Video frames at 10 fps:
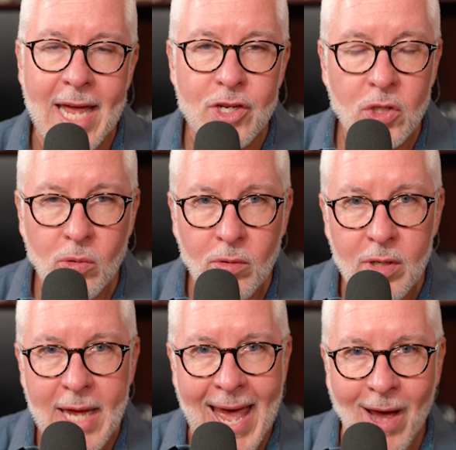As you
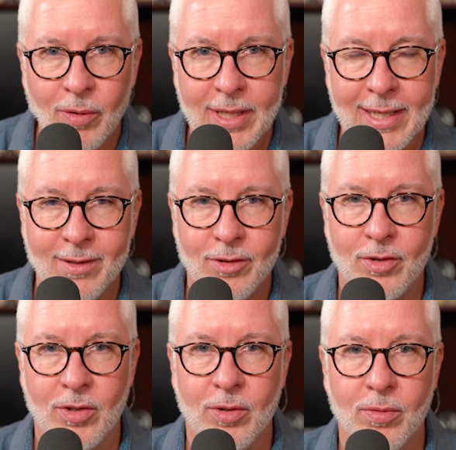look out
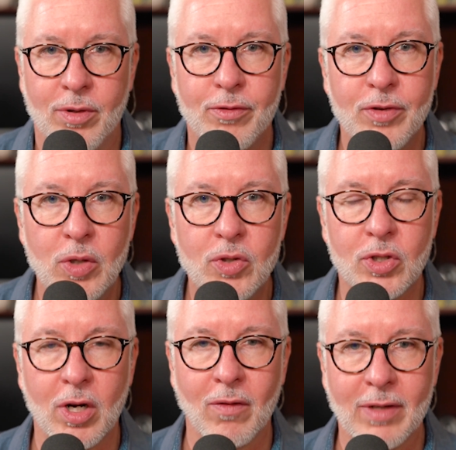into the
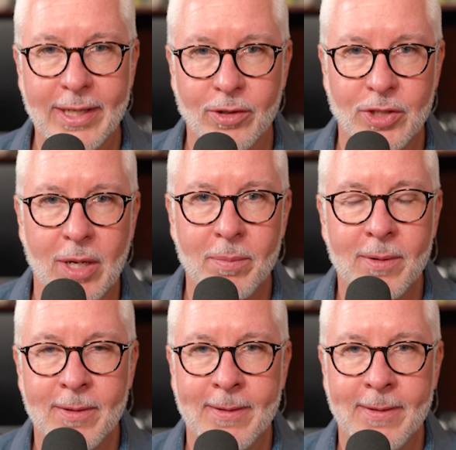future of leadership,